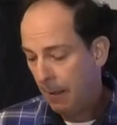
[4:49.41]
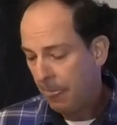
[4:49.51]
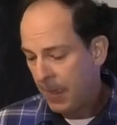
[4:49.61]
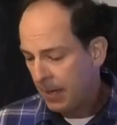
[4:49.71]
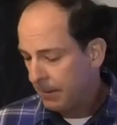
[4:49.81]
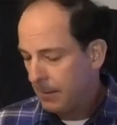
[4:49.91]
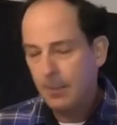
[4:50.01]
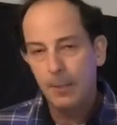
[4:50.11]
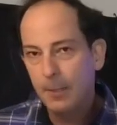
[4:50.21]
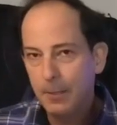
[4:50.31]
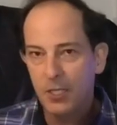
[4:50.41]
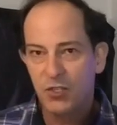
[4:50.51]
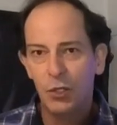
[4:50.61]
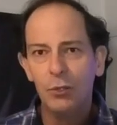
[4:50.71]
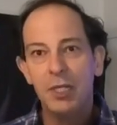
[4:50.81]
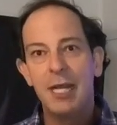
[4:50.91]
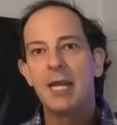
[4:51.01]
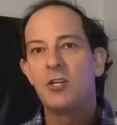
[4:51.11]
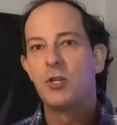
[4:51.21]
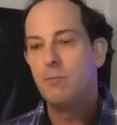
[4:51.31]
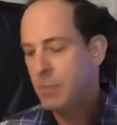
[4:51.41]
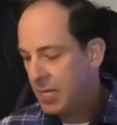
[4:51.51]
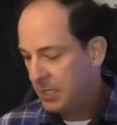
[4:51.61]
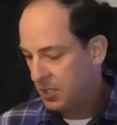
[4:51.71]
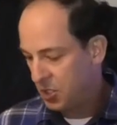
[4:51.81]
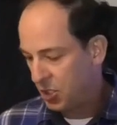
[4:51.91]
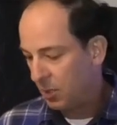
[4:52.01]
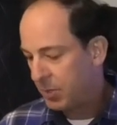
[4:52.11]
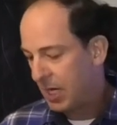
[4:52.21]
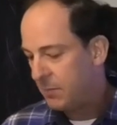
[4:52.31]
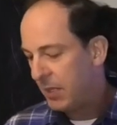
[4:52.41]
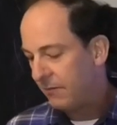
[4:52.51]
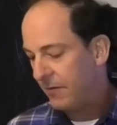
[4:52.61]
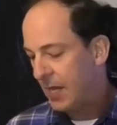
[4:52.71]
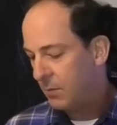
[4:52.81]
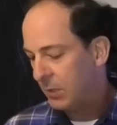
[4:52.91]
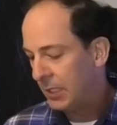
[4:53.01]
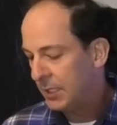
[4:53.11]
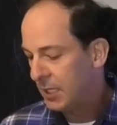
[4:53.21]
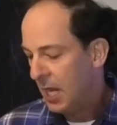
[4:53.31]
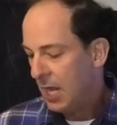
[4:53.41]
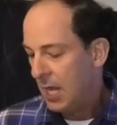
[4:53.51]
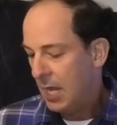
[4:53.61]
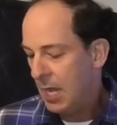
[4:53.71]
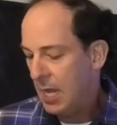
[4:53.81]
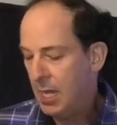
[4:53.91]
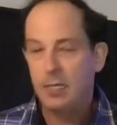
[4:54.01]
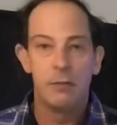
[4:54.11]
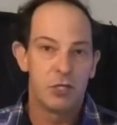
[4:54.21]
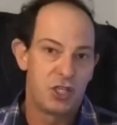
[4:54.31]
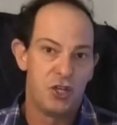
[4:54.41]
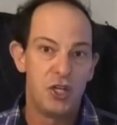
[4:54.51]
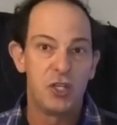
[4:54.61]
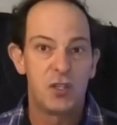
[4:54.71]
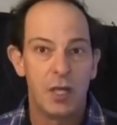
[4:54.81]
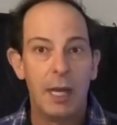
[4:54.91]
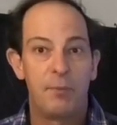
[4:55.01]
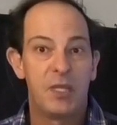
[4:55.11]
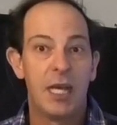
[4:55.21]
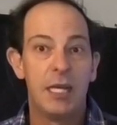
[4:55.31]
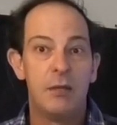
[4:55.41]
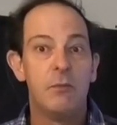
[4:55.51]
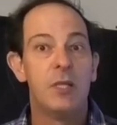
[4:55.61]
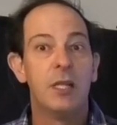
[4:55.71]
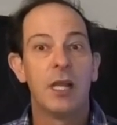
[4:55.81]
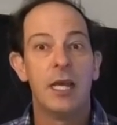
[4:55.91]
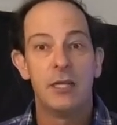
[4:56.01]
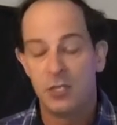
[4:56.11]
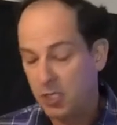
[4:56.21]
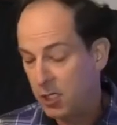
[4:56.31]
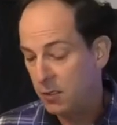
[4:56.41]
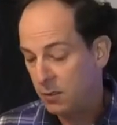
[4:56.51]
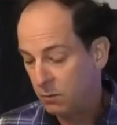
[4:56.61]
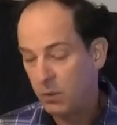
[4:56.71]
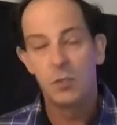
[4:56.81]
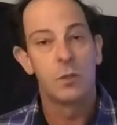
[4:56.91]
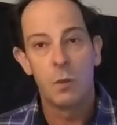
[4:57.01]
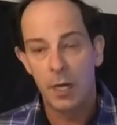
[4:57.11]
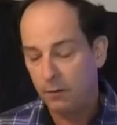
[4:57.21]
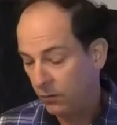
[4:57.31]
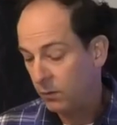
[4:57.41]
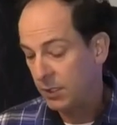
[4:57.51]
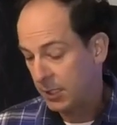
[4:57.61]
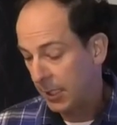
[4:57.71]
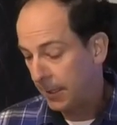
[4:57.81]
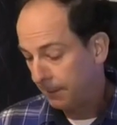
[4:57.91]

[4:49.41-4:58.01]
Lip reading: Now, the school had done a tremendous job keeping families and students updated with the latest news, which was wonderful to see.